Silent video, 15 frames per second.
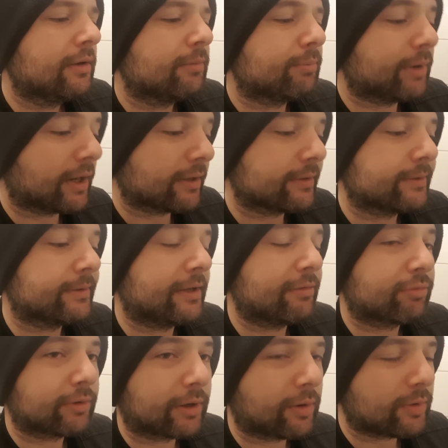But
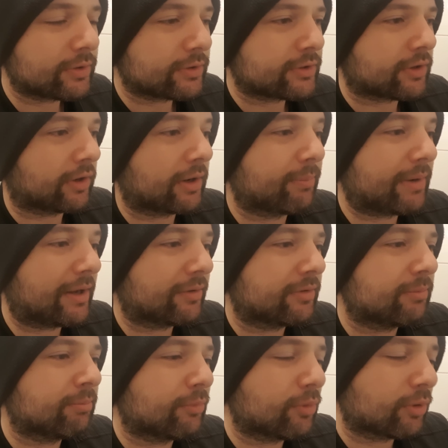if we're going to talk
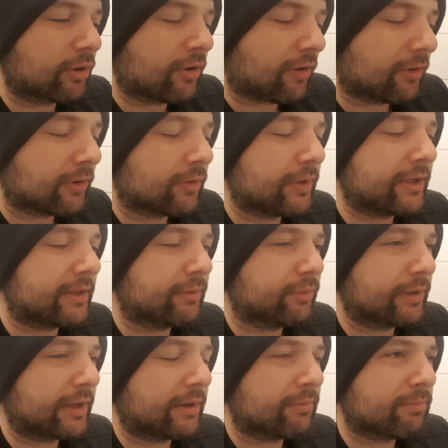about more concretely
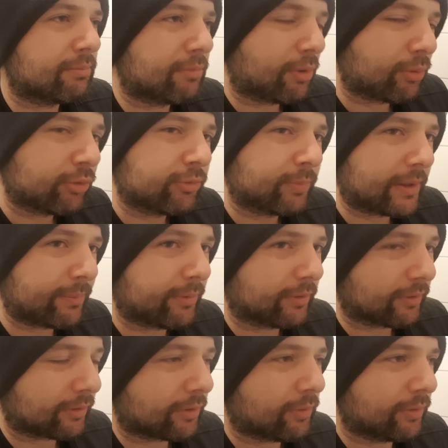where most
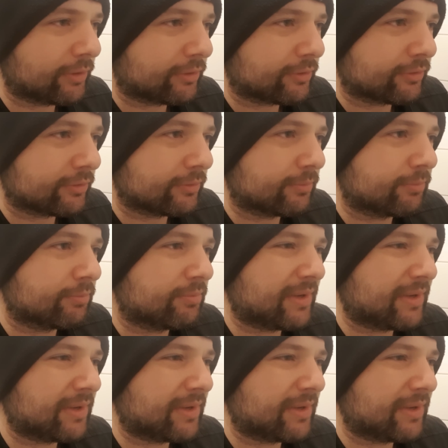people are going to